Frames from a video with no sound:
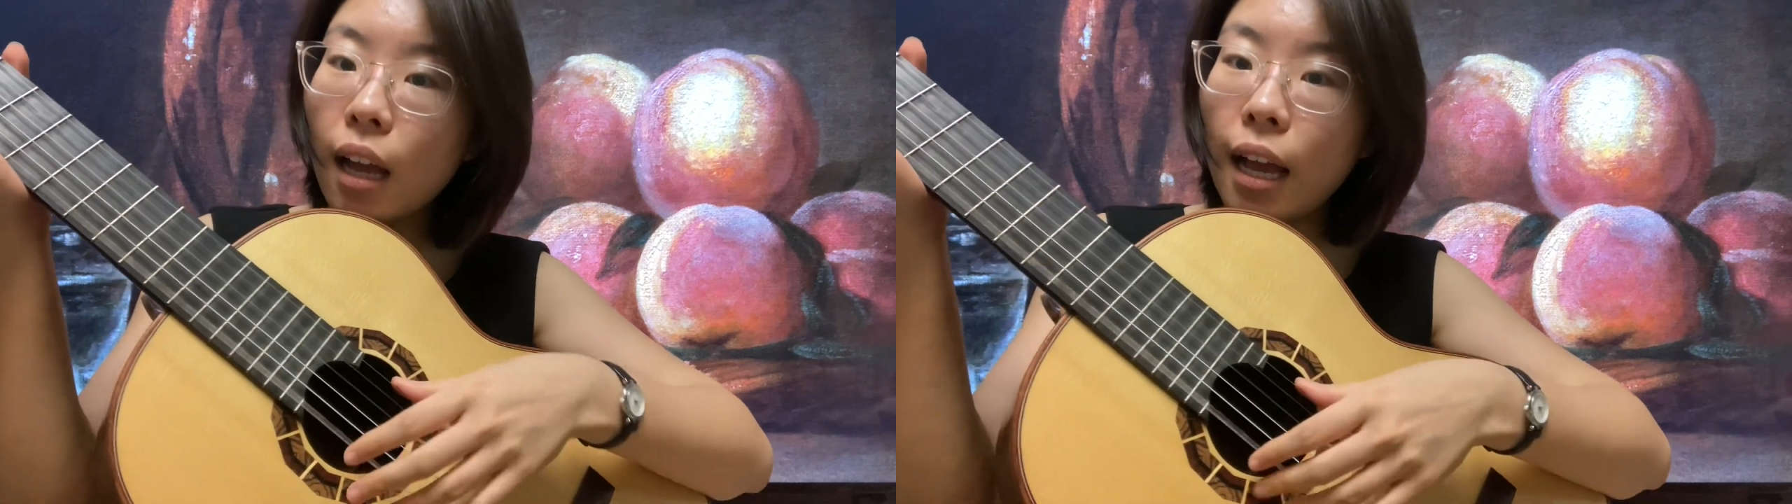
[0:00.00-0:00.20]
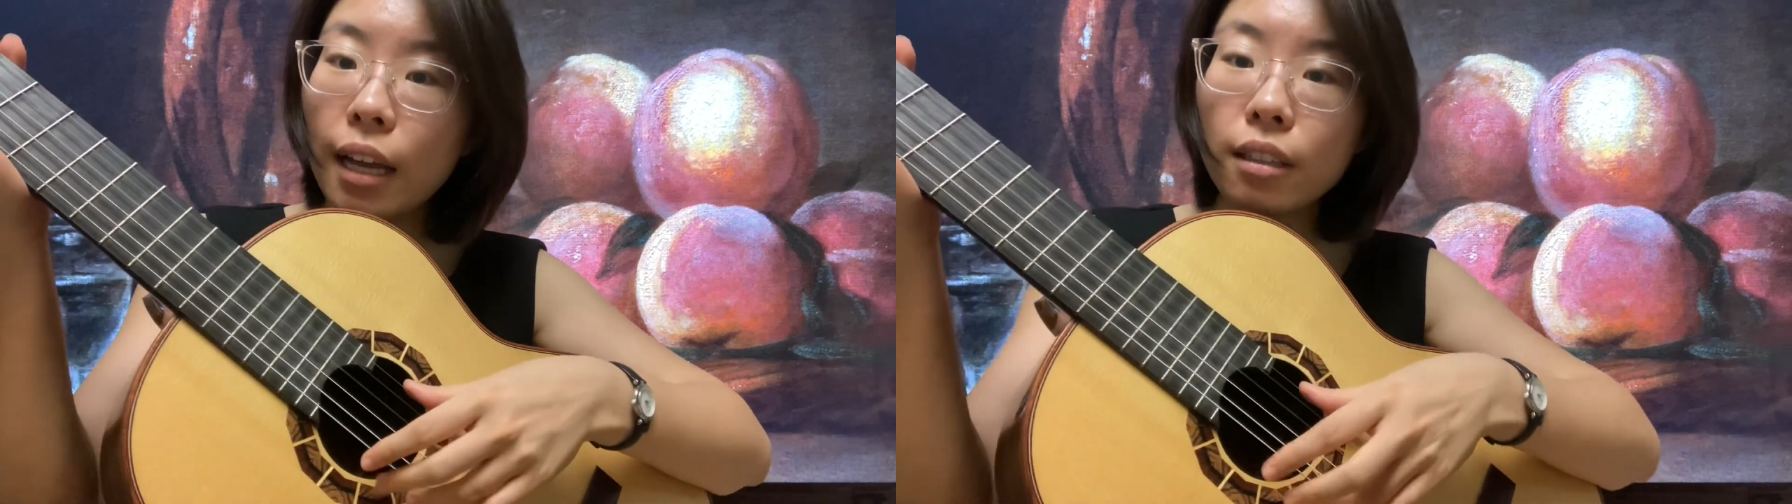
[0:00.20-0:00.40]

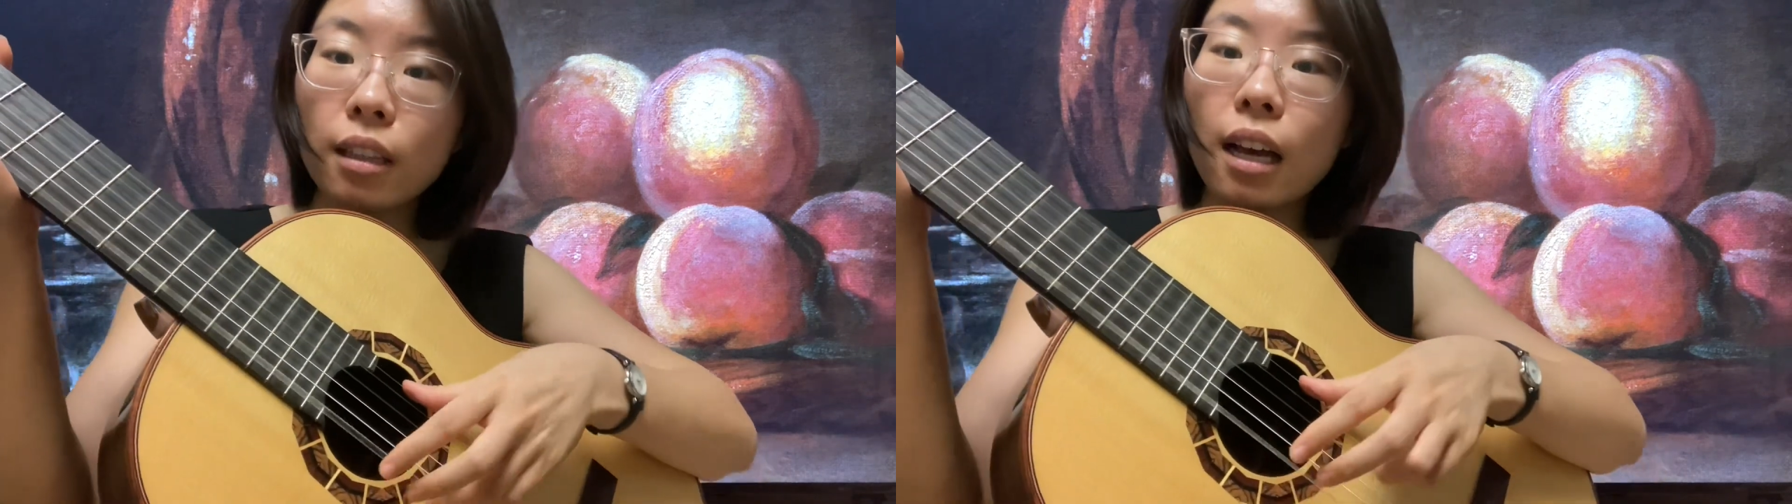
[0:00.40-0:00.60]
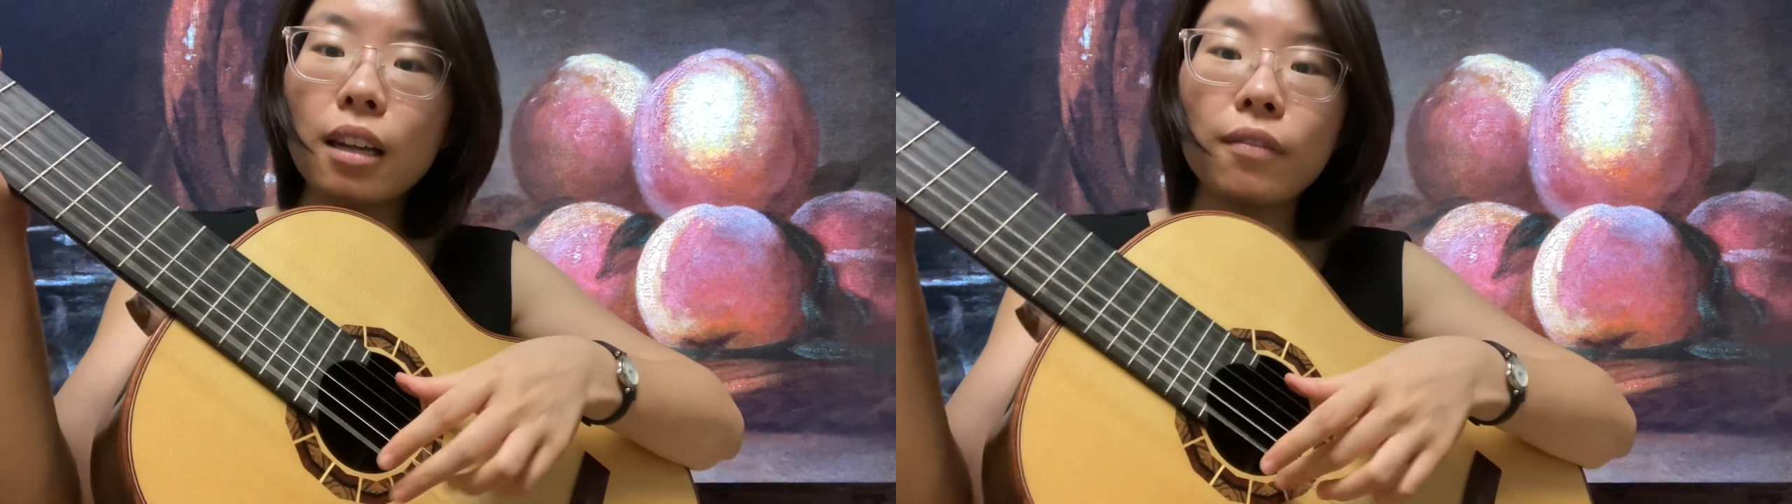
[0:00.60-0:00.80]
it's a
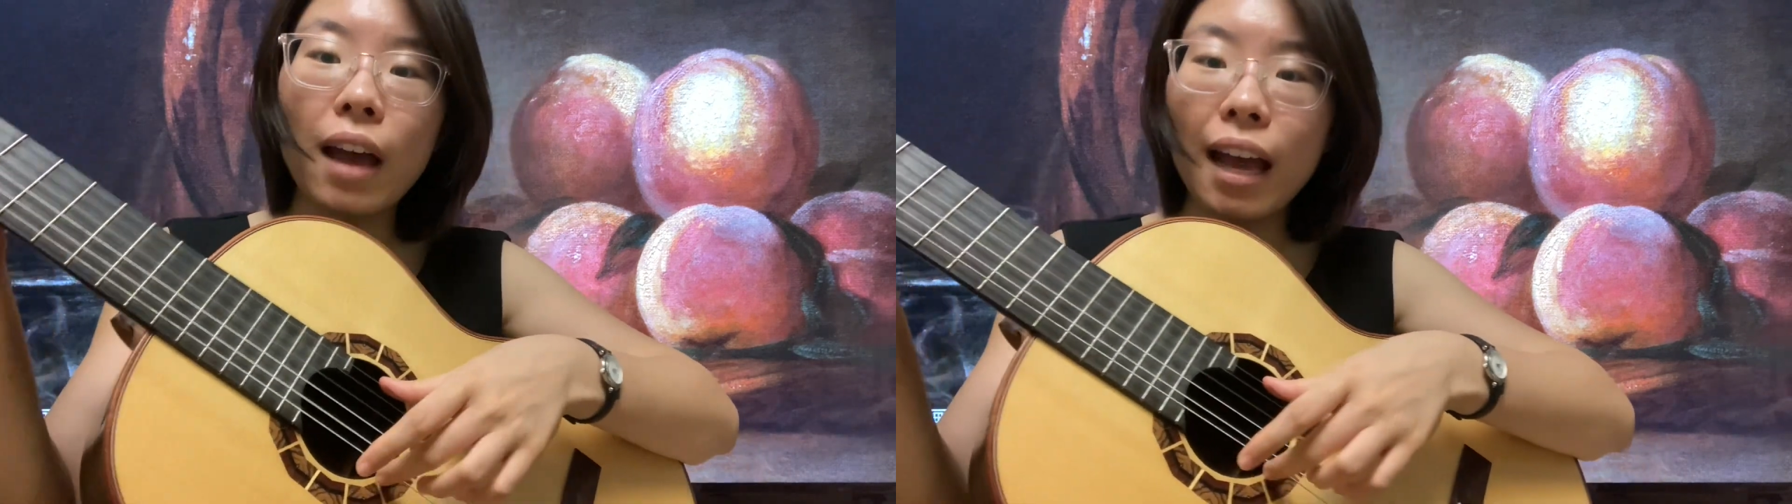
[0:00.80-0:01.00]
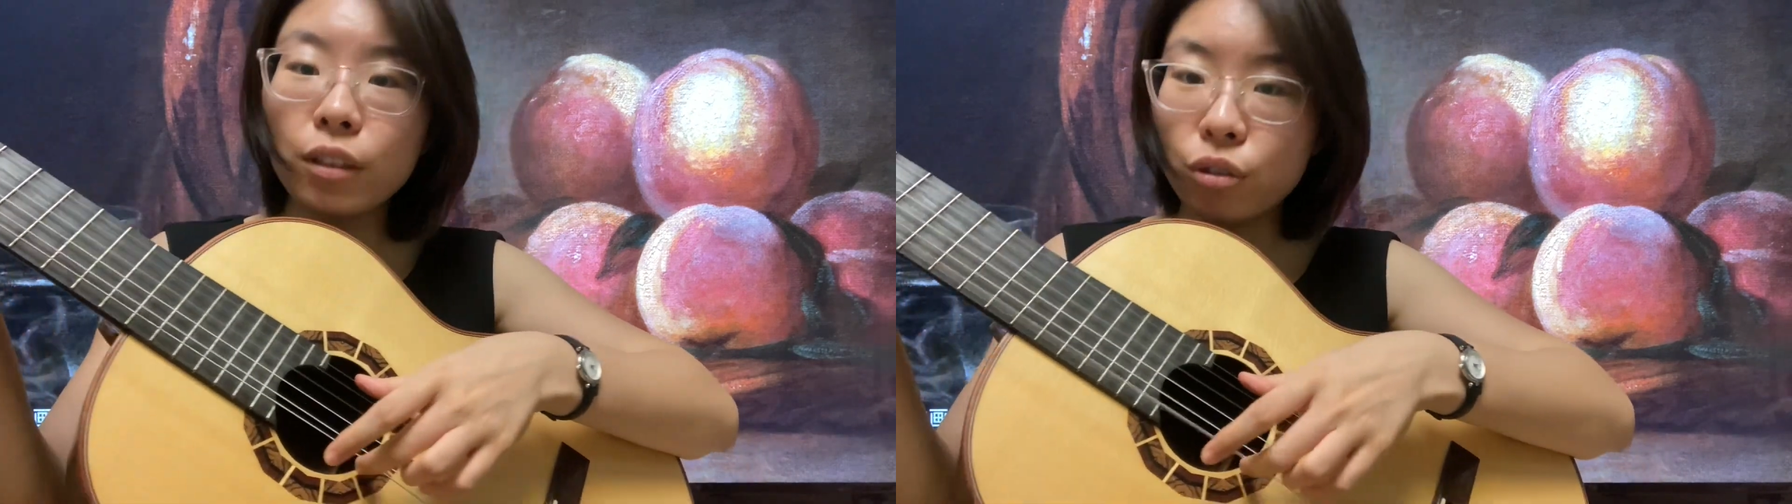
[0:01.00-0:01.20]
lot of
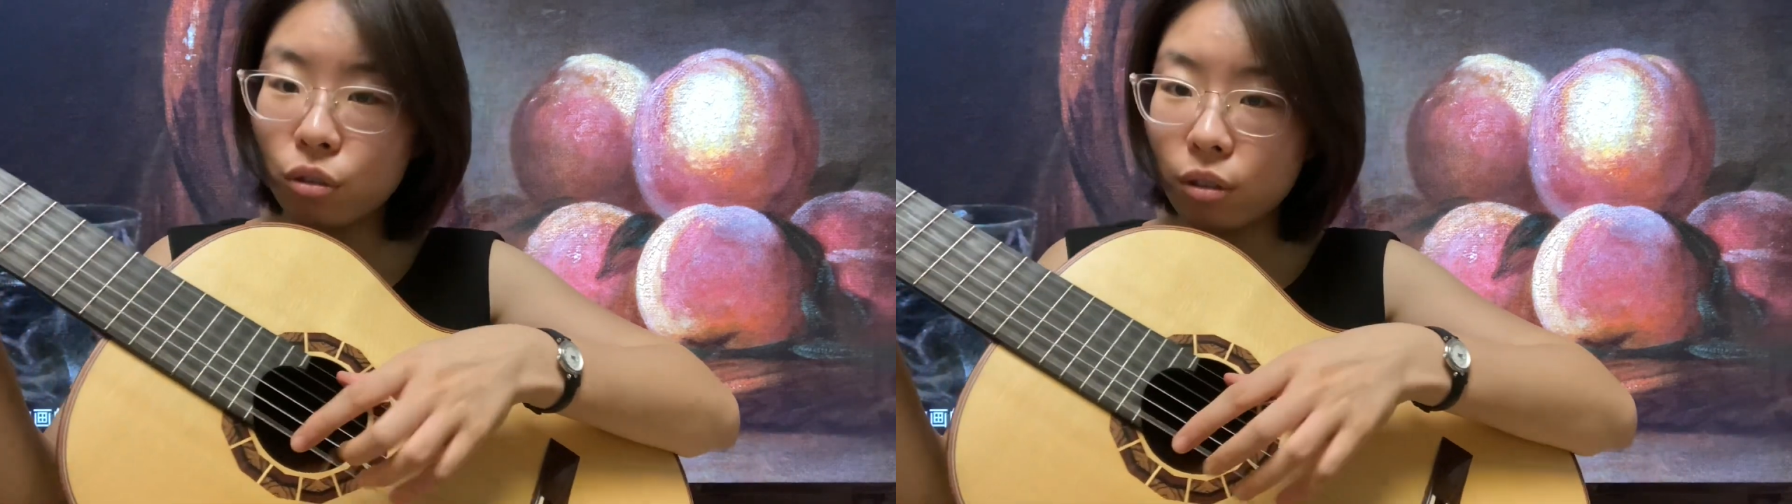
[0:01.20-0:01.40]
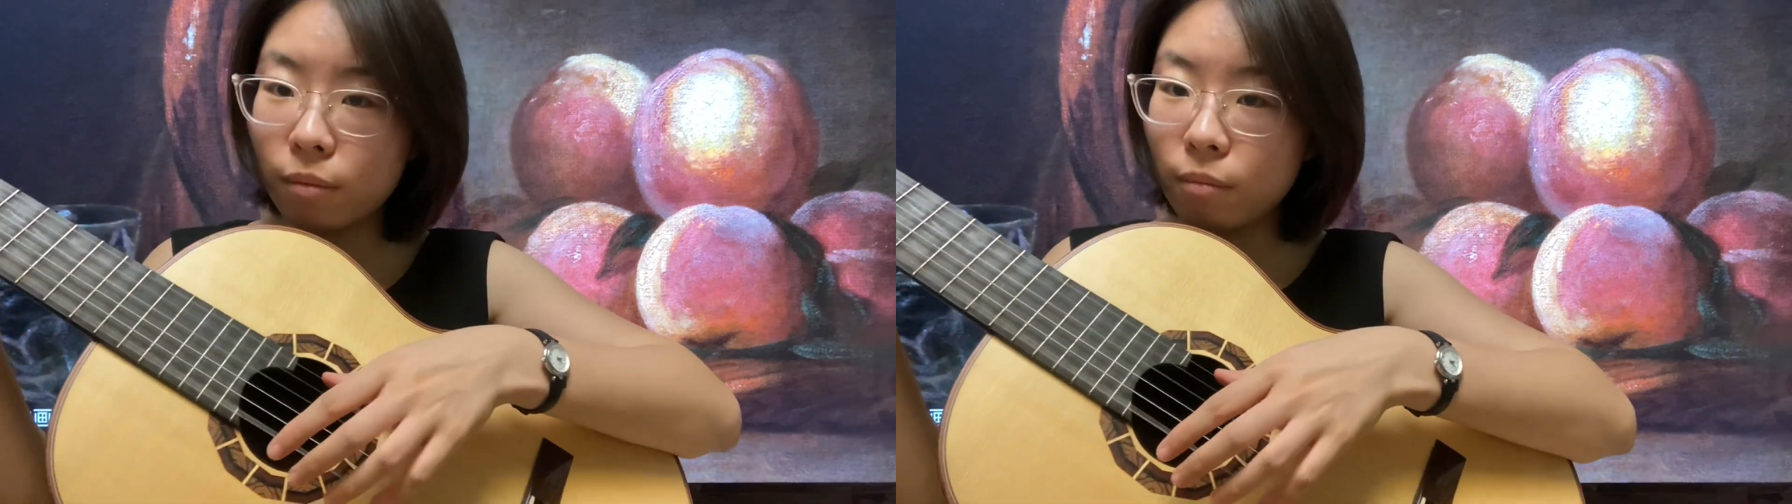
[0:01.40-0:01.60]

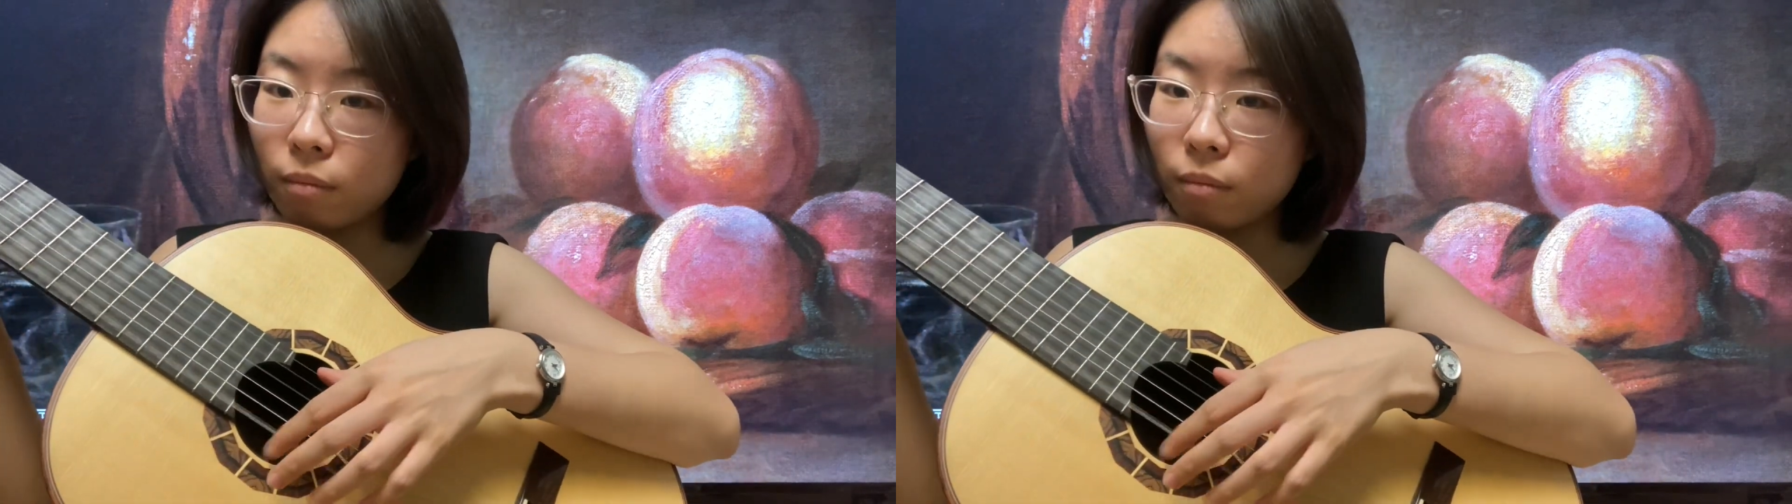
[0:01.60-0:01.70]
extra